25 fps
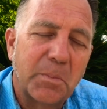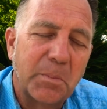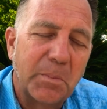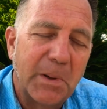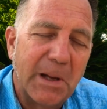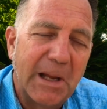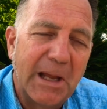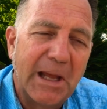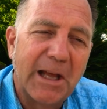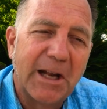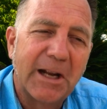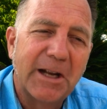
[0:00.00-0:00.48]

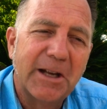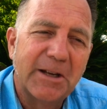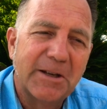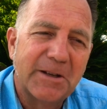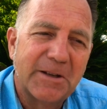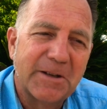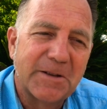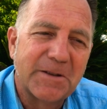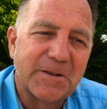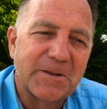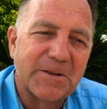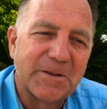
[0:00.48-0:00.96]
beginning
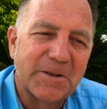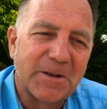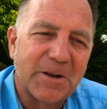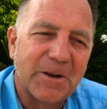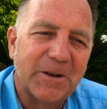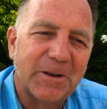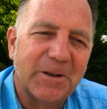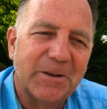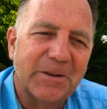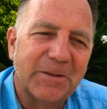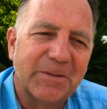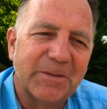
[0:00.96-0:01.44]
to
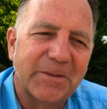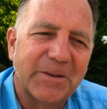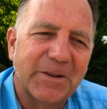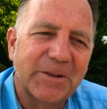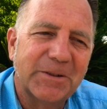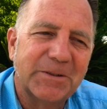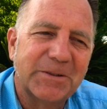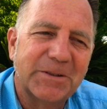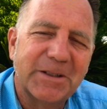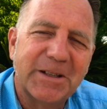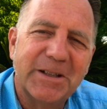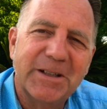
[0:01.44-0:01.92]
dissolve
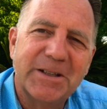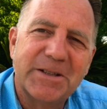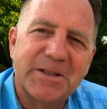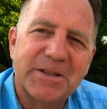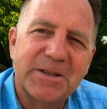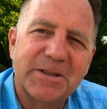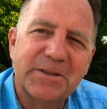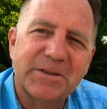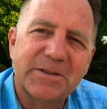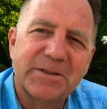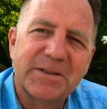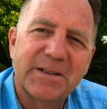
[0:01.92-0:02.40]
those
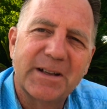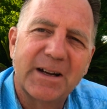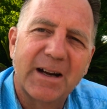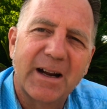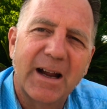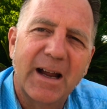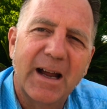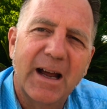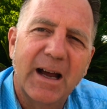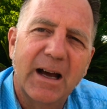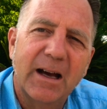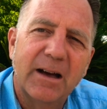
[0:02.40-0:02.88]
issues that I
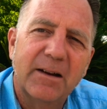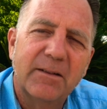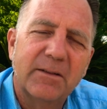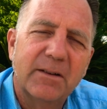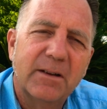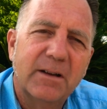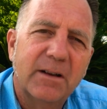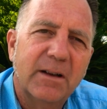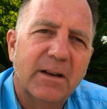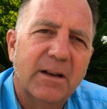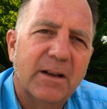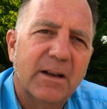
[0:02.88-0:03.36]
have.
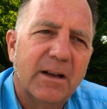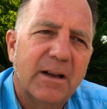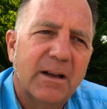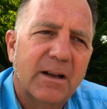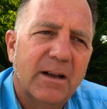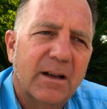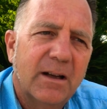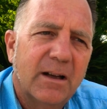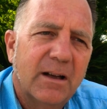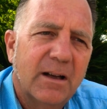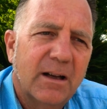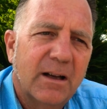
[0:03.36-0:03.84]

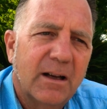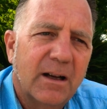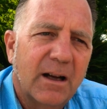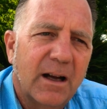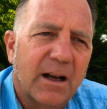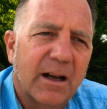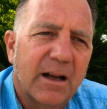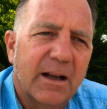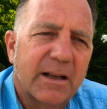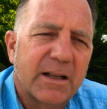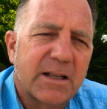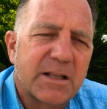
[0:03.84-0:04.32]

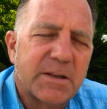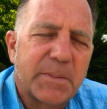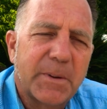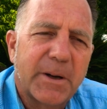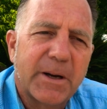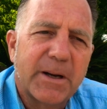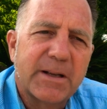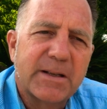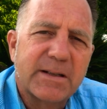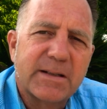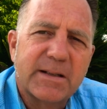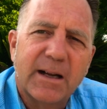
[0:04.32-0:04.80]
I
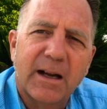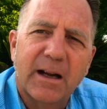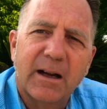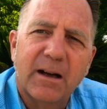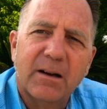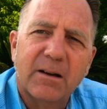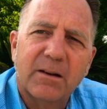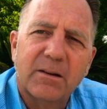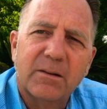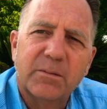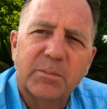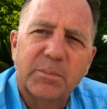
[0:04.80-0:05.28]
experience
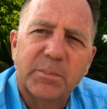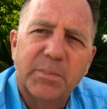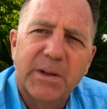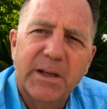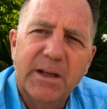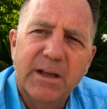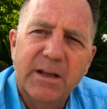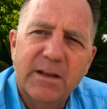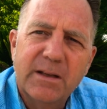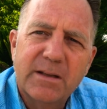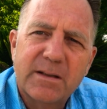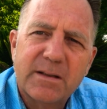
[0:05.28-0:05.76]
now
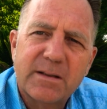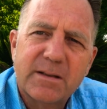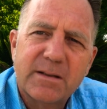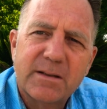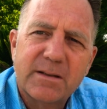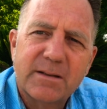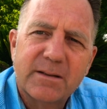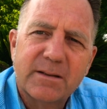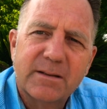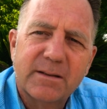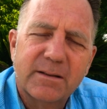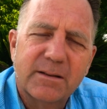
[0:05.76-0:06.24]

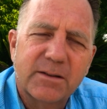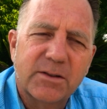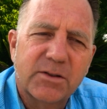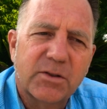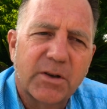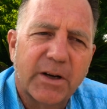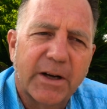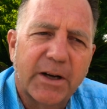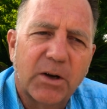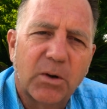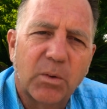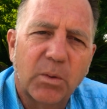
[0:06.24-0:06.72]
peace,
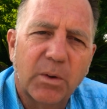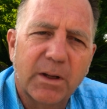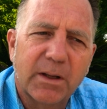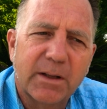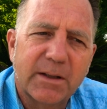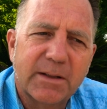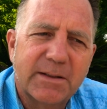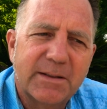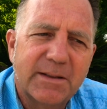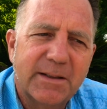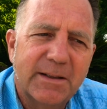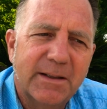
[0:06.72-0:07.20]

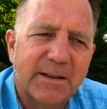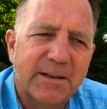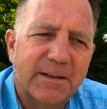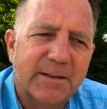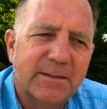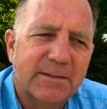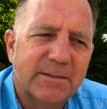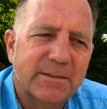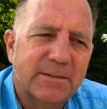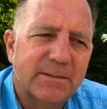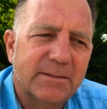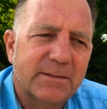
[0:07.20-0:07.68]
tranquility,
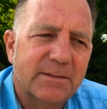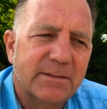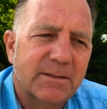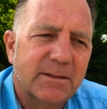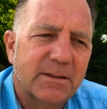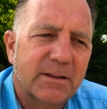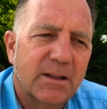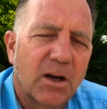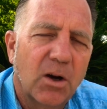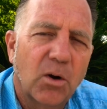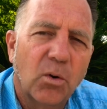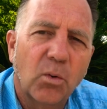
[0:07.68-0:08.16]

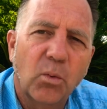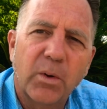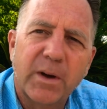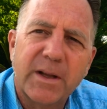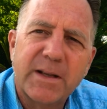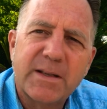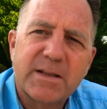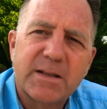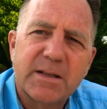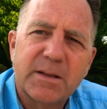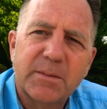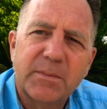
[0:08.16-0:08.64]
a
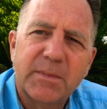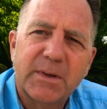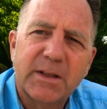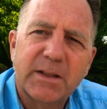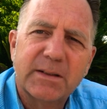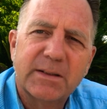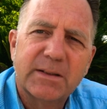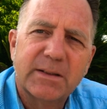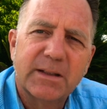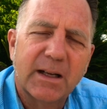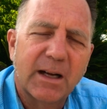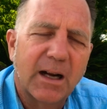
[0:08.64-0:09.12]

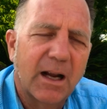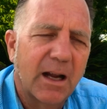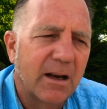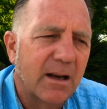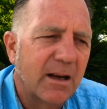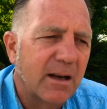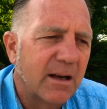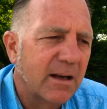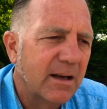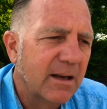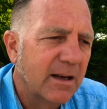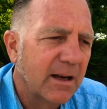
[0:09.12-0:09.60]
winsomeness that I
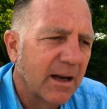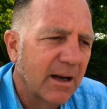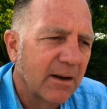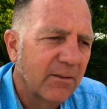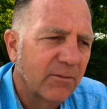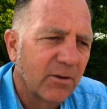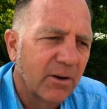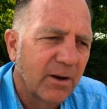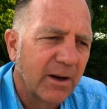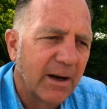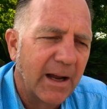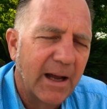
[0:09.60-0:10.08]

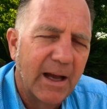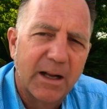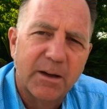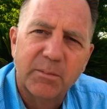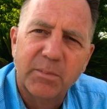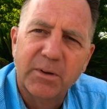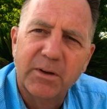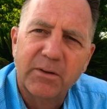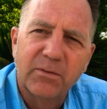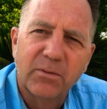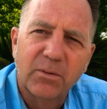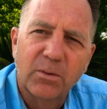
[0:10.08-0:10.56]
never had
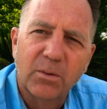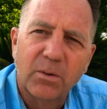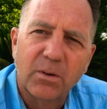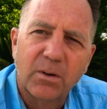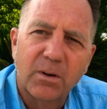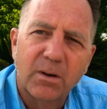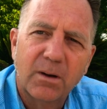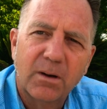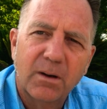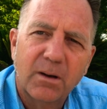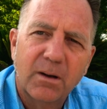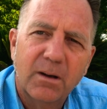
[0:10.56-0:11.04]

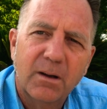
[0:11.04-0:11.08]
before.